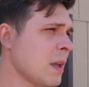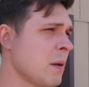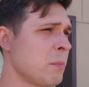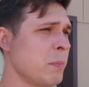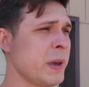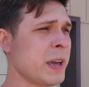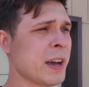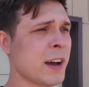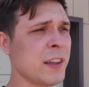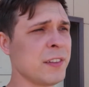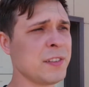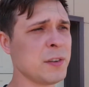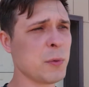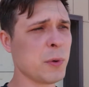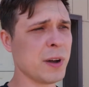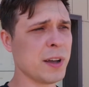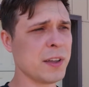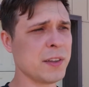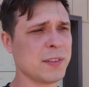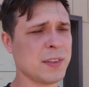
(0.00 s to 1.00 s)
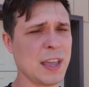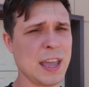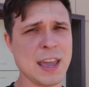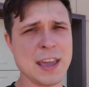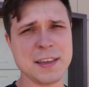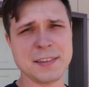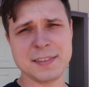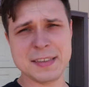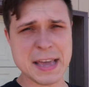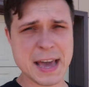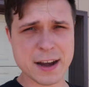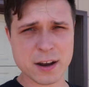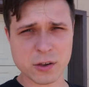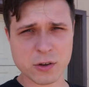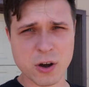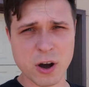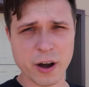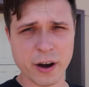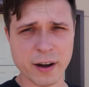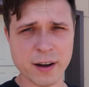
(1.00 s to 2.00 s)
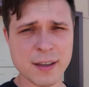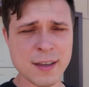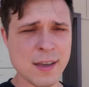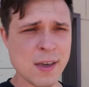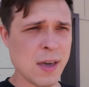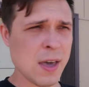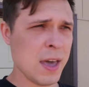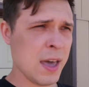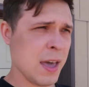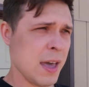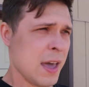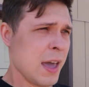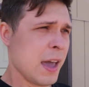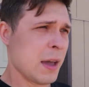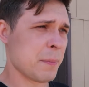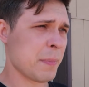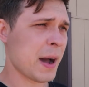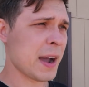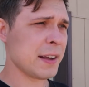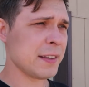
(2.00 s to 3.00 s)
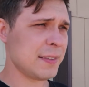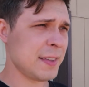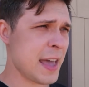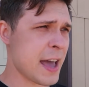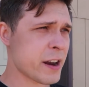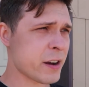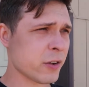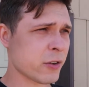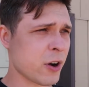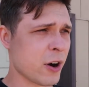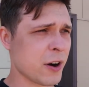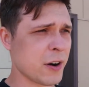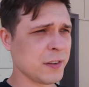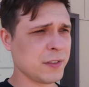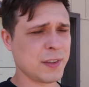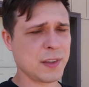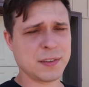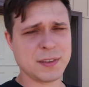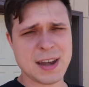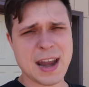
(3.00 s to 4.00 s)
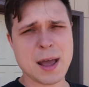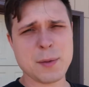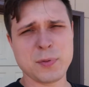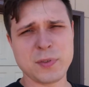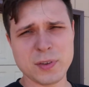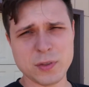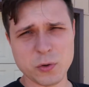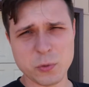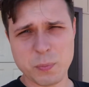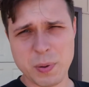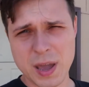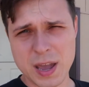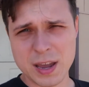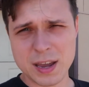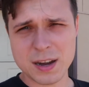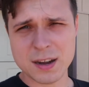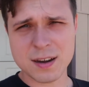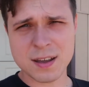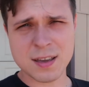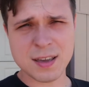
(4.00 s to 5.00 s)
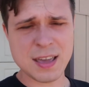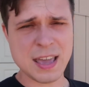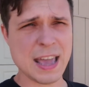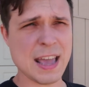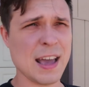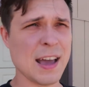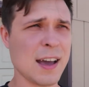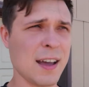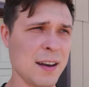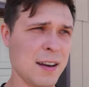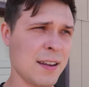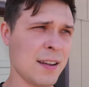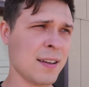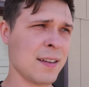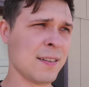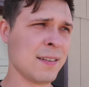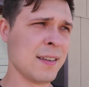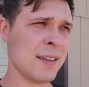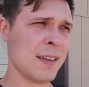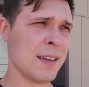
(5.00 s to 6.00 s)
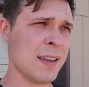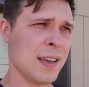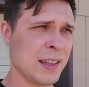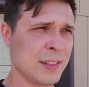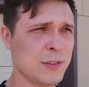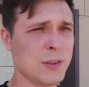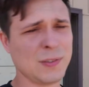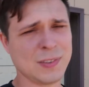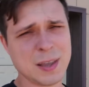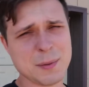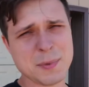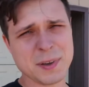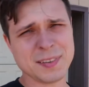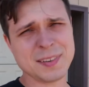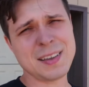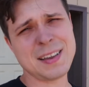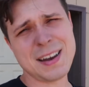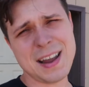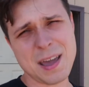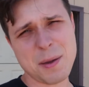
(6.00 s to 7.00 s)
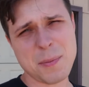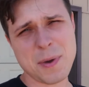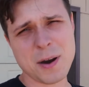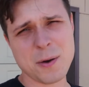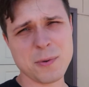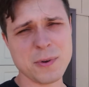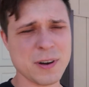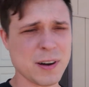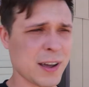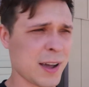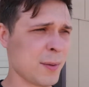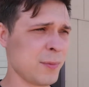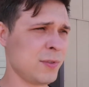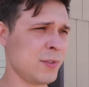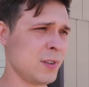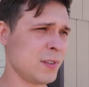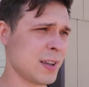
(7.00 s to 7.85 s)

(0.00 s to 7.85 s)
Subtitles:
because it was a Seattle car. And buying Seattle cars is an absolute pain, and to some extent nightmare when it comes to